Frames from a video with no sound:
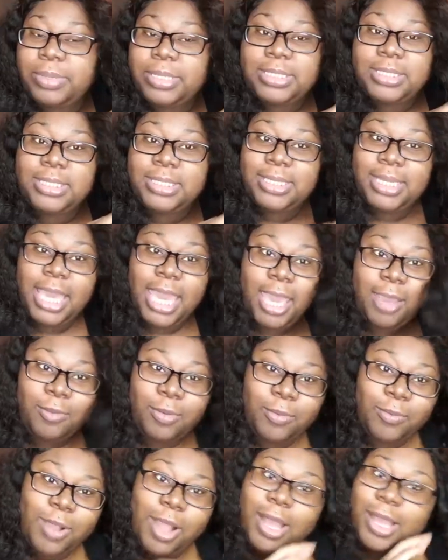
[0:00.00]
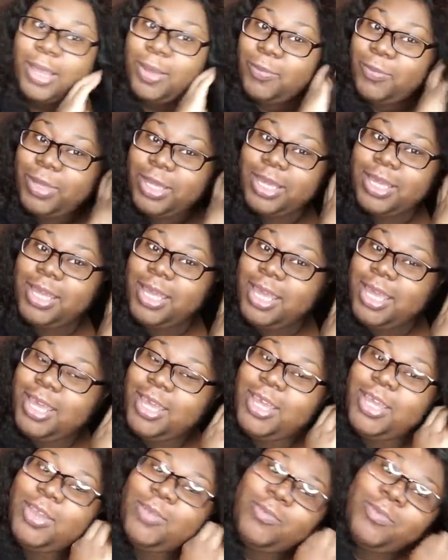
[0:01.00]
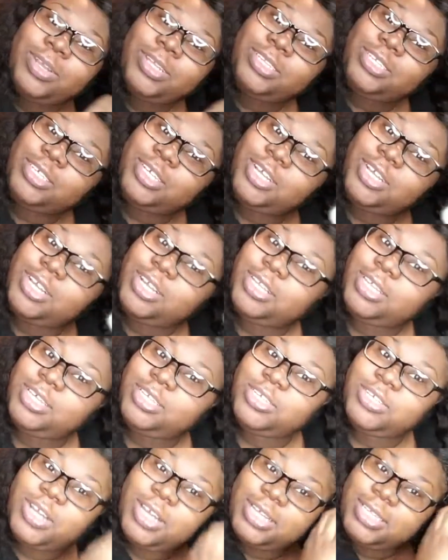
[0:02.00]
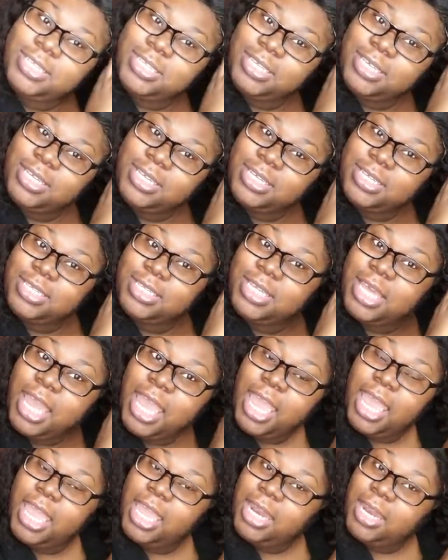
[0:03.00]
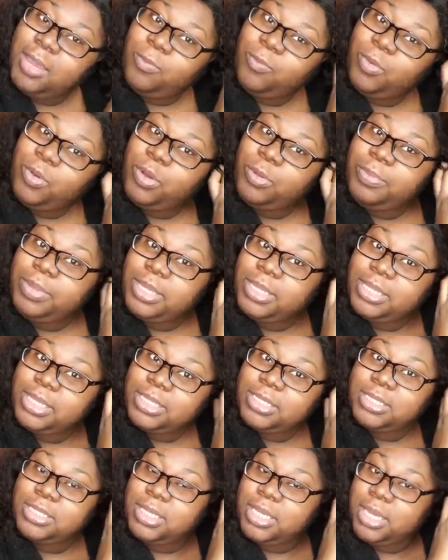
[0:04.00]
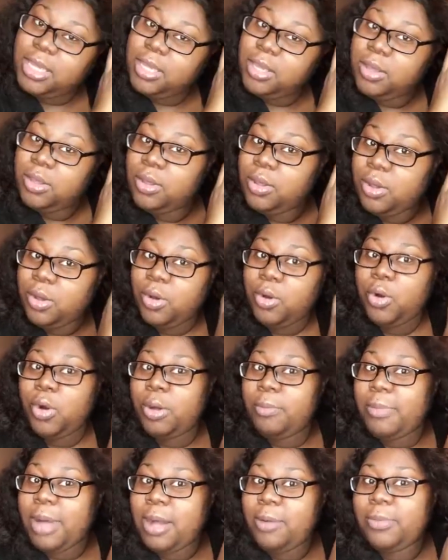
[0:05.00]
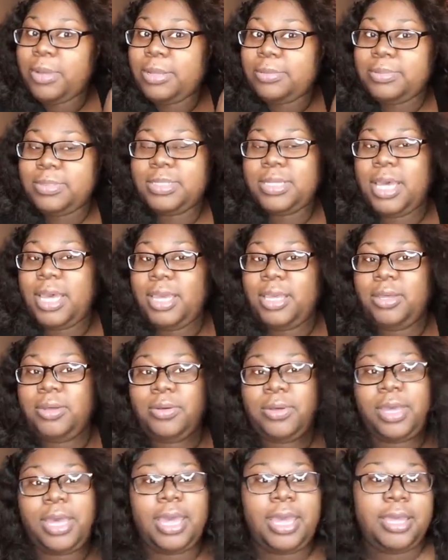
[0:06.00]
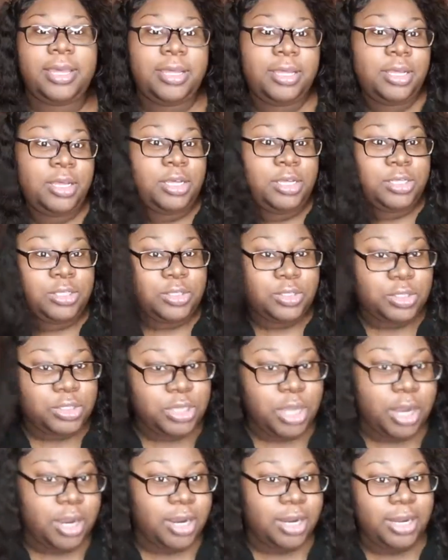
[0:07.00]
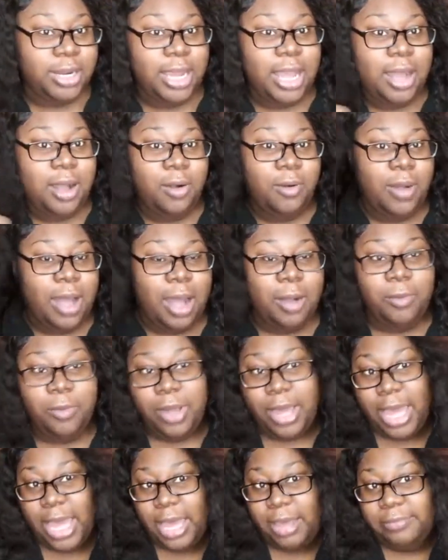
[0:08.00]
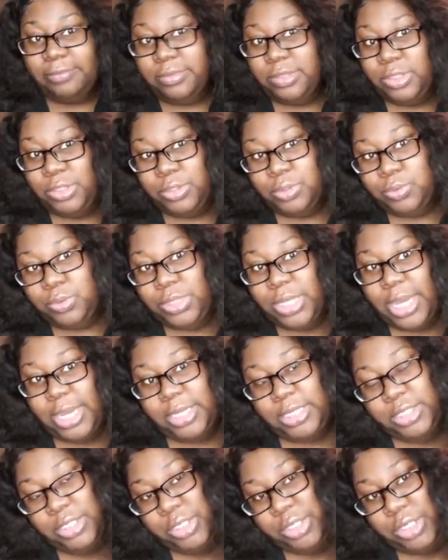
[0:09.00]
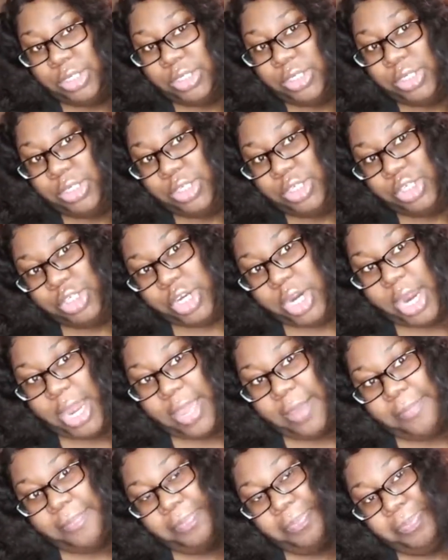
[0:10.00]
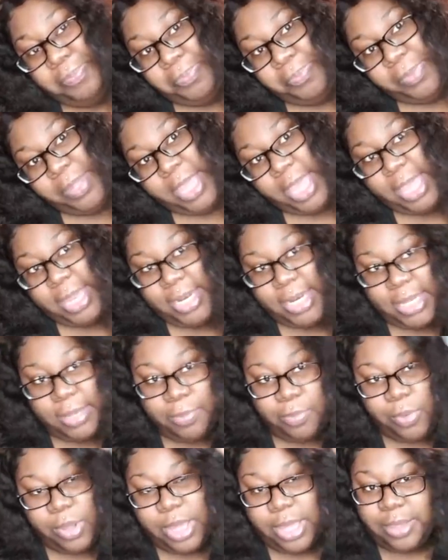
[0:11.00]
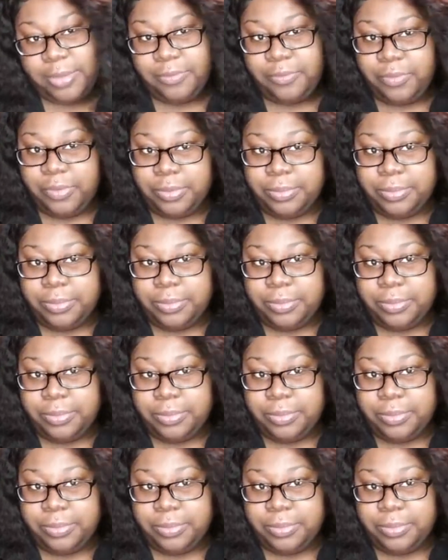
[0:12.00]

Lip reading: but today we're rocking with rich curly tresses, and it will be listed on my website, okay? So starting out, I will have two textures, straight and deep wave.